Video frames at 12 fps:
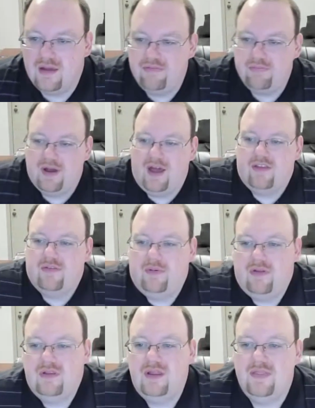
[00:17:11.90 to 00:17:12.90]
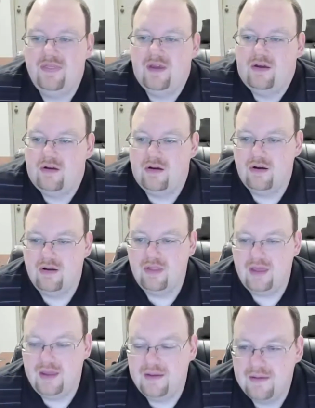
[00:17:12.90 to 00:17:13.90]
if possible, get there
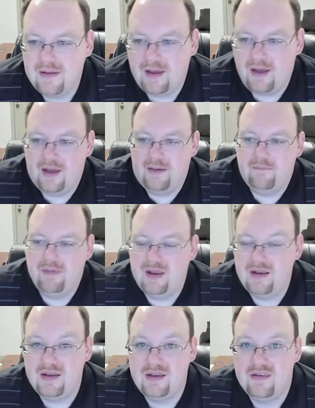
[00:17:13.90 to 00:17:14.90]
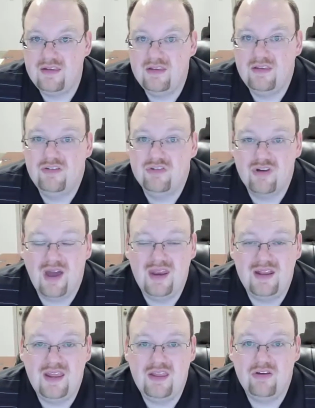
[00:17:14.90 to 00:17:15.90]
early um, and try
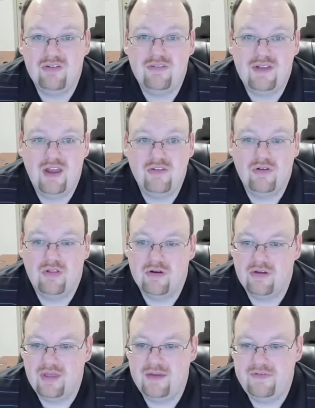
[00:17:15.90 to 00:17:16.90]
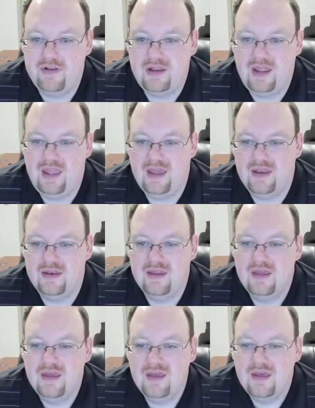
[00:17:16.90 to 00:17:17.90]
to get your schedule early if you can.
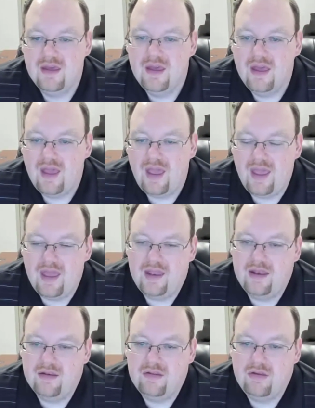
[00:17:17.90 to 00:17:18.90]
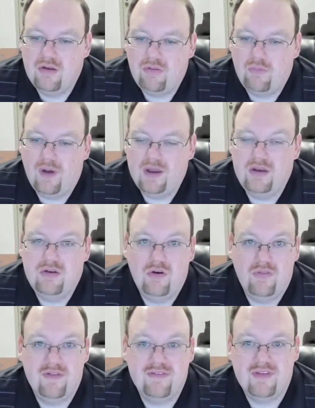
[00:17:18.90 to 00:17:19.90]
And you'll want to
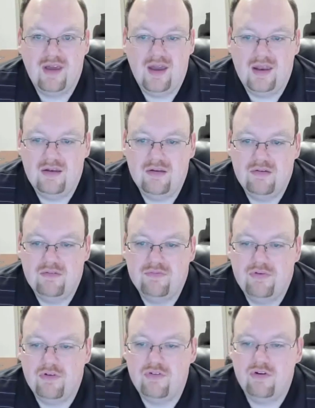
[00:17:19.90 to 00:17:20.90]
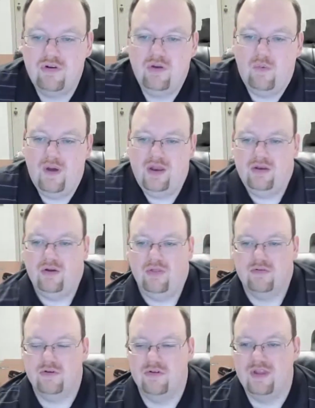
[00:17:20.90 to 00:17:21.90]
know the site. For sure, you'll want to know
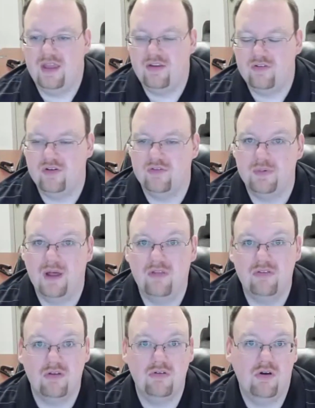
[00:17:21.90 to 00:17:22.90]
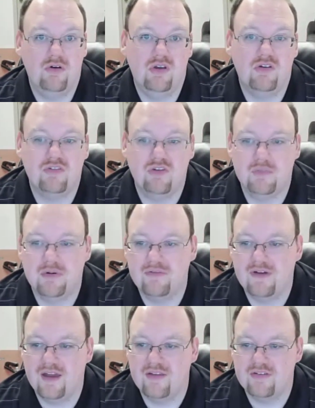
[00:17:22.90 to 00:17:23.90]
the rotation, but also know your
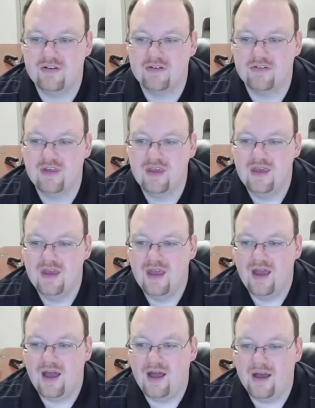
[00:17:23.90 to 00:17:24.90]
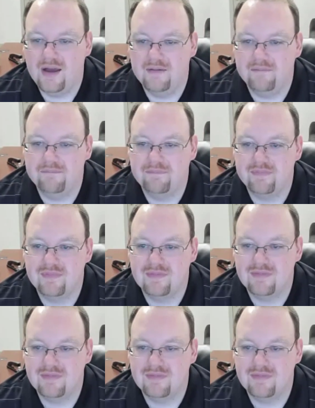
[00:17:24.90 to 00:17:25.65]
supervisors. Um,